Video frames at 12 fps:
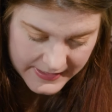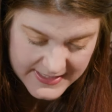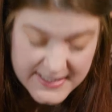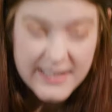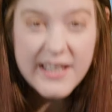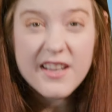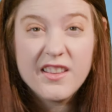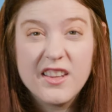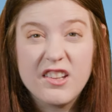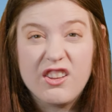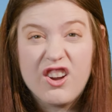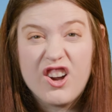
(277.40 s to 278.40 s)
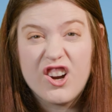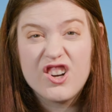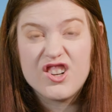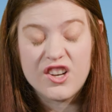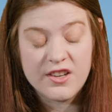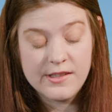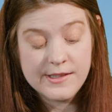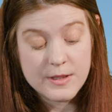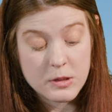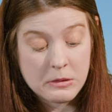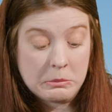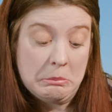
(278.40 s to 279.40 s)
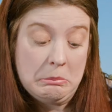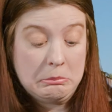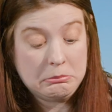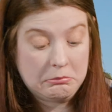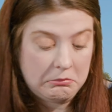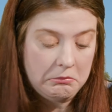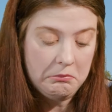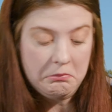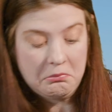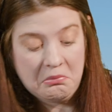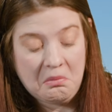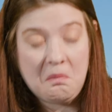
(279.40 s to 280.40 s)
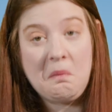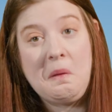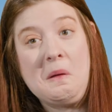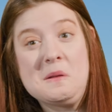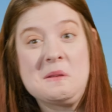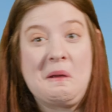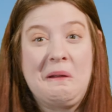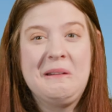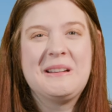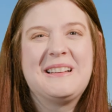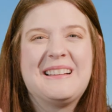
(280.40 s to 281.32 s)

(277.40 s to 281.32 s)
It did get a little harder, so looks good.